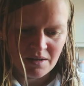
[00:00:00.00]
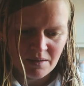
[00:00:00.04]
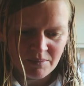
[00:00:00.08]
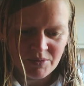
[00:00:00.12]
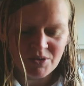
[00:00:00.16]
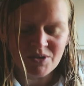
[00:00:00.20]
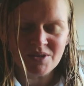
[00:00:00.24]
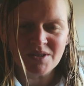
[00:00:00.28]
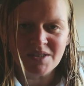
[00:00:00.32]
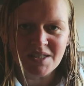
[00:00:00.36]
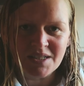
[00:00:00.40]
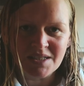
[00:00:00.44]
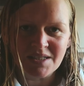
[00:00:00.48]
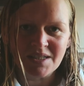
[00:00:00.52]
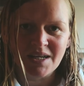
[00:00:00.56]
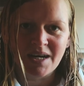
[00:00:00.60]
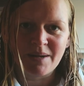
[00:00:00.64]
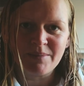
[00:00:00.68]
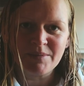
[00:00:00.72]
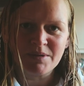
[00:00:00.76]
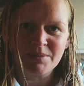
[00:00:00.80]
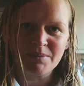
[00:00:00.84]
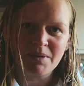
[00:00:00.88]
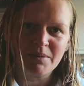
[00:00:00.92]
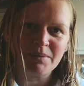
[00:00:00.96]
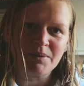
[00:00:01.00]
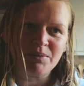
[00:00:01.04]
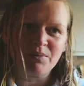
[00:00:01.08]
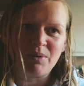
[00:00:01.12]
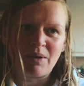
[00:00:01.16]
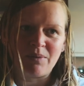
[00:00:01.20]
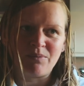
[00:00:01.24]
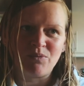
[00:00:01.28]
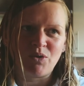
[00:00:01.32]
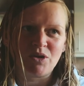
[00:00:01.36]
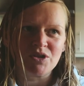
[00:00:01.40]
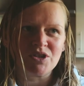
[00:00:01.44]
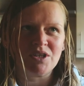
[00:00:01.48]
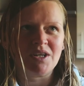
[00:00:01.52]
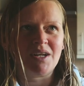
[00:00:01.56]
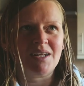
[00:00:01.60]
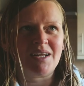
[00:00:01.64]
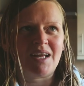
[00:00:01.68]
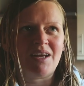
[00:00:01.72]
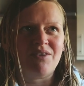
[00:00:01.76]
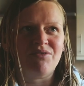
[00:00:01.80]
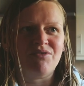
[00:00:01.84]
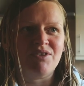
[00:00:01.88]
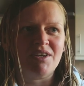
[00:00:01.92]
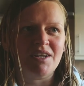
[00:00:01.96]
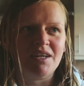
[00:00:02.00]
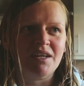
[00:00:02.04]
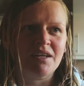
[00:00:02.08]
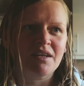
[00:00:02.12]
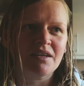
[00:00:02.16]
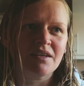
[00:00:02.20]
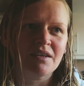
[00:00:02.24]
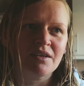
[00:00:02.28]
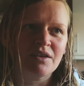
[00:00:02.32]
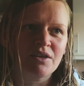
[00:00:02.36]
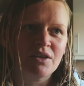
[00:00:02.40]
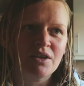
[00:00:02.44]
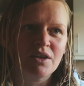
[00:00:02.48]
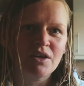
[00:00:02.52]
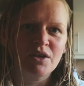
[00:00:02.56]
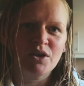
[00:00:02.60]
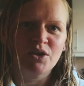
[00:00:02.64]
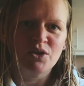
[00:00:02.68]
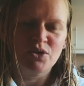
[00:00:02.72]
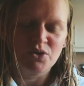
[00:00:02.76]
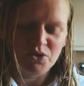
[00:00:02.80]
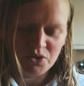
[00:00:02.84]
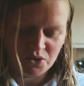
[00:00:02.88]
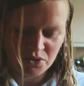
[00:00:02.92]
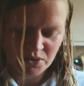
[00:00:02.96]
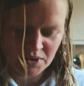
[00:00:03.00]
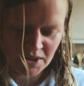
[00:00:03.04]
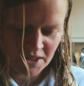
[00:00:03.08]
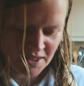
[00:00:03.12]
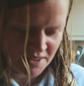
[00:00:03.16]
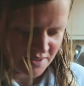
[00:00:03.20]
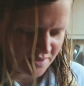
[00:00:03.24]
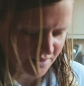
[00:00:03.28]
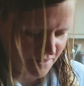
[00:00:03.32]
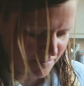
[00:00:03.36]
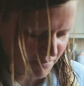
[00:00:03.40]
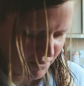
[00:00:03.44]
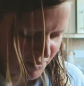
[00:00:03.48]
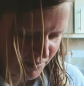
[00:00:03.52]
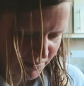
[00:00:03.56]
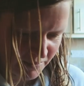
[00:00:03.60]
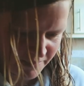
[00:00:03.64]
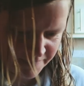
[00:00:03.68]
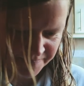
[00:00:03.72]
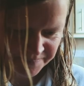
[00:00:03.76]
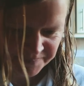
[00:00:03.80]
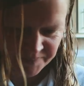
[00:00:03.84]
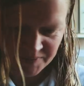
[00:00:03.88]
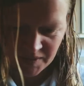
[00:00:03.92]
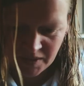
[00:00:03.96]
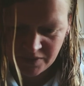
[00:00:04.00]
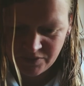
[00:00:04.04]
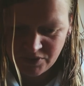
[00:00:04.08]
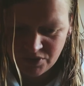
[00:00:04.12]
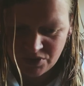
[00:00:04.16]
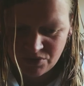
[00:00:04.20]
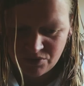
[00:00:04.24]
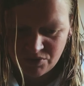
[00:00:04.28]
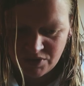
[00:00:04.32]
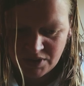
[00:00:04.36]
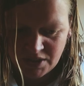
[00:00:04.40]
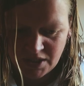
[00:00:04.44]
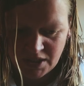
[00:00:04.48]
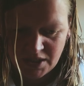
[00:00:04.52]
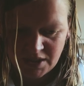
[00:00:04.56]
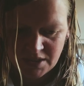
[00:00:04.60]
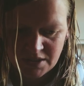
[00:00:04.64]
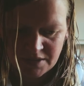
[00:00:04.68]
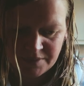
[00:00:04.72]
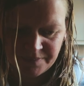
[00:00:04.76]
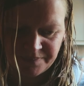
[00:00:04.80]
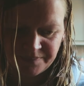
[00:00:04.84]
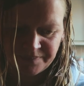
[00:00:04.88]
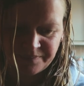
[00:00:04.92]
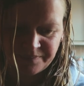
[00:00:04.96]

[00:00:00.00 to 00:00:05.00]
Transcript: using this time to maybe, I'm washing it like every two days at the moment, maybe three days.